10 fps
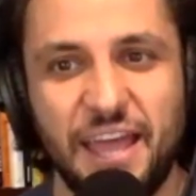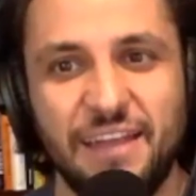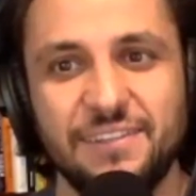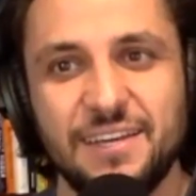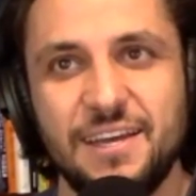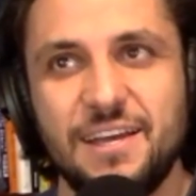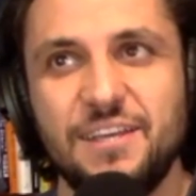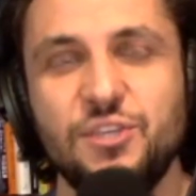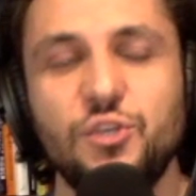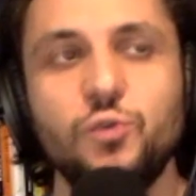And
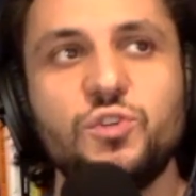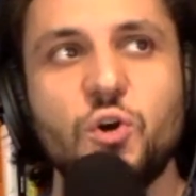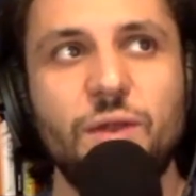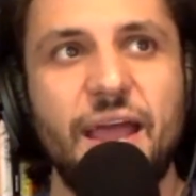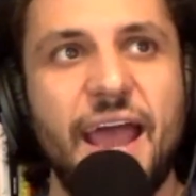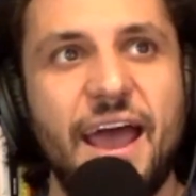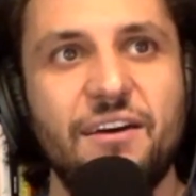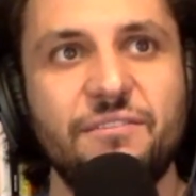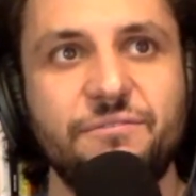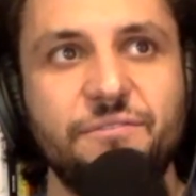you don't
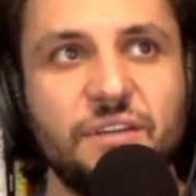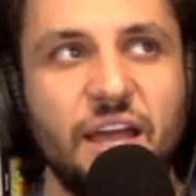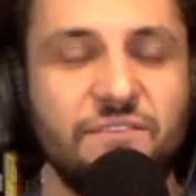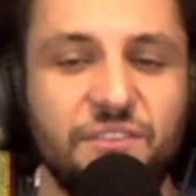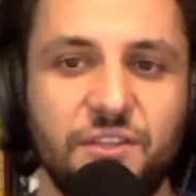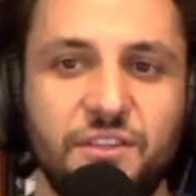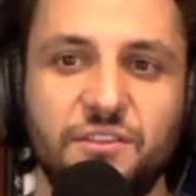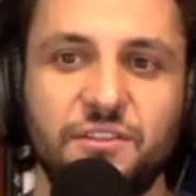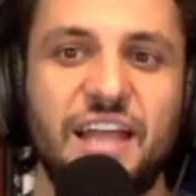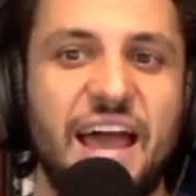have kind of the
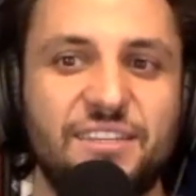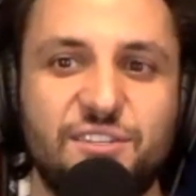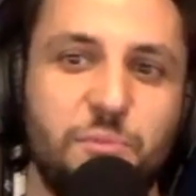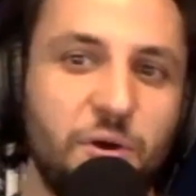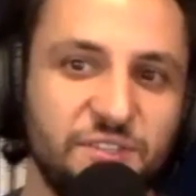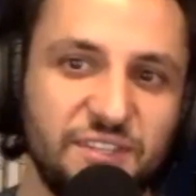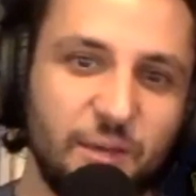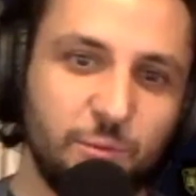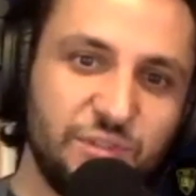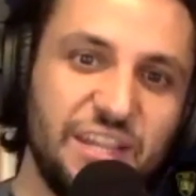last person that
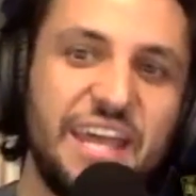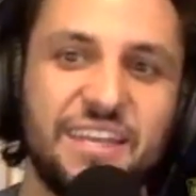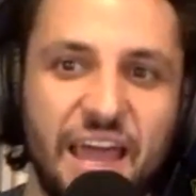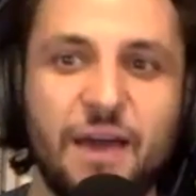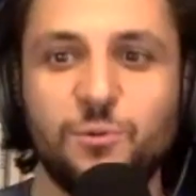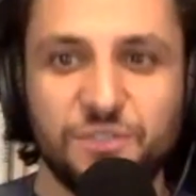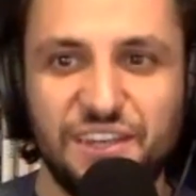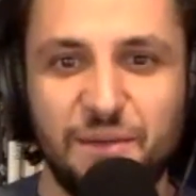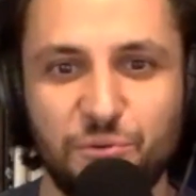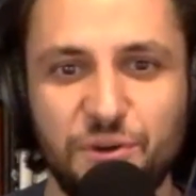was like that was
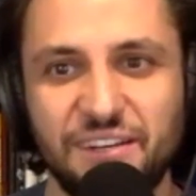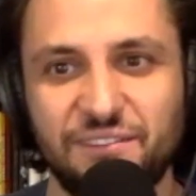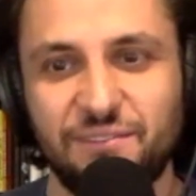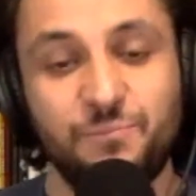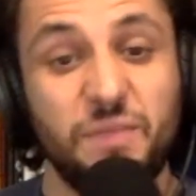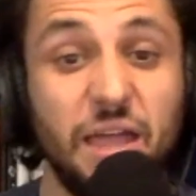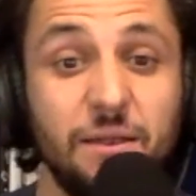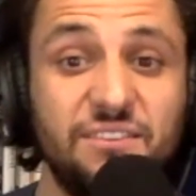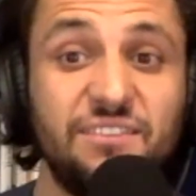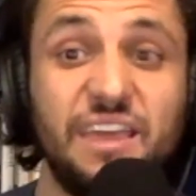Sam Briggs.
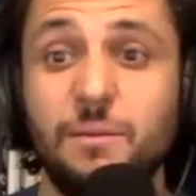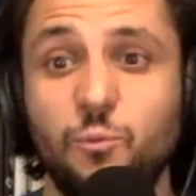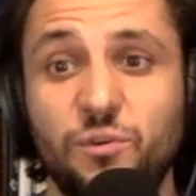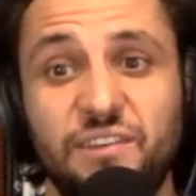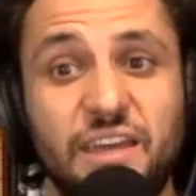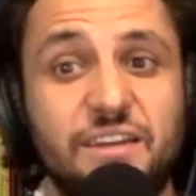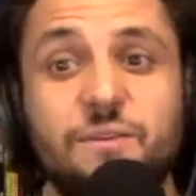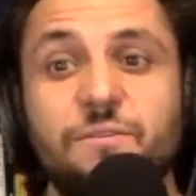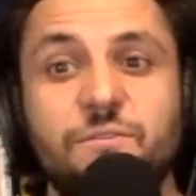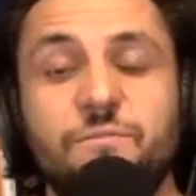And Sam was like
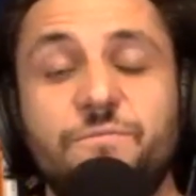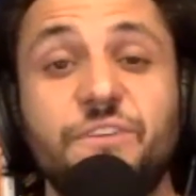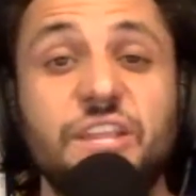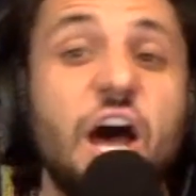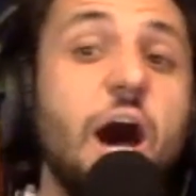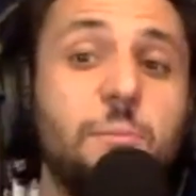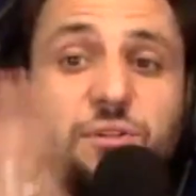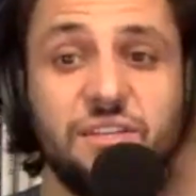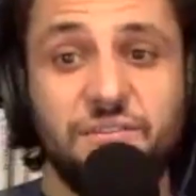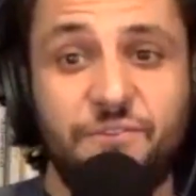
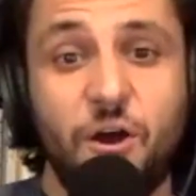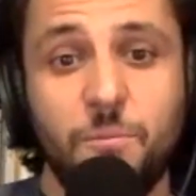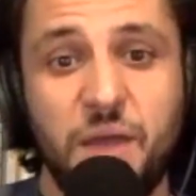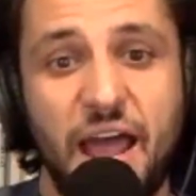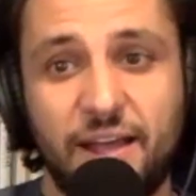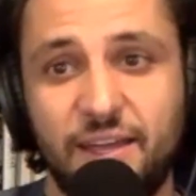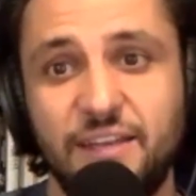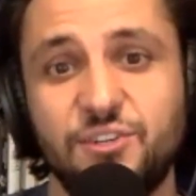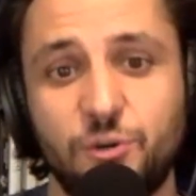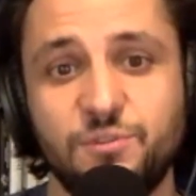phenomenally far back
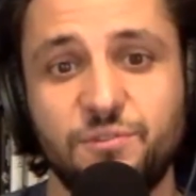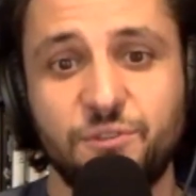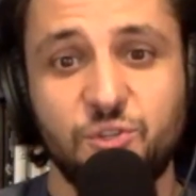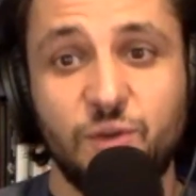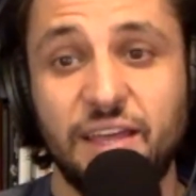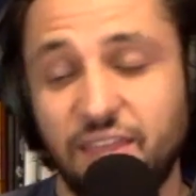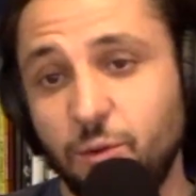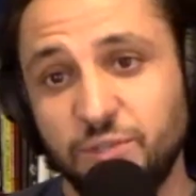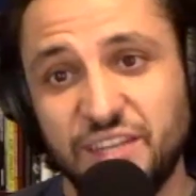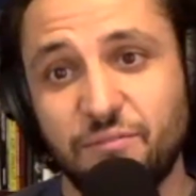in terms of her strength and
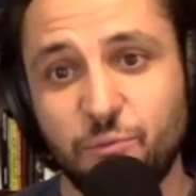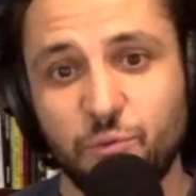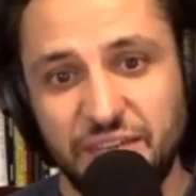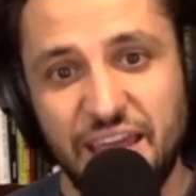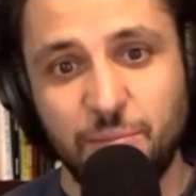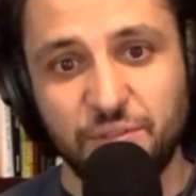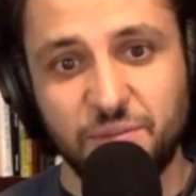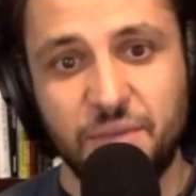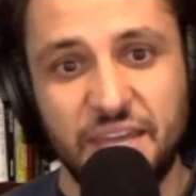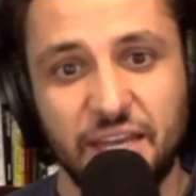was never really able to
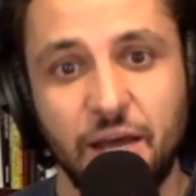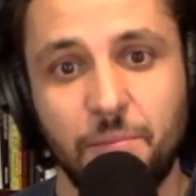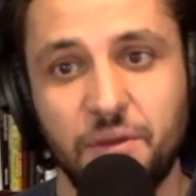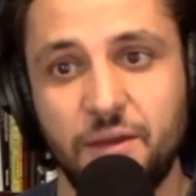make it up.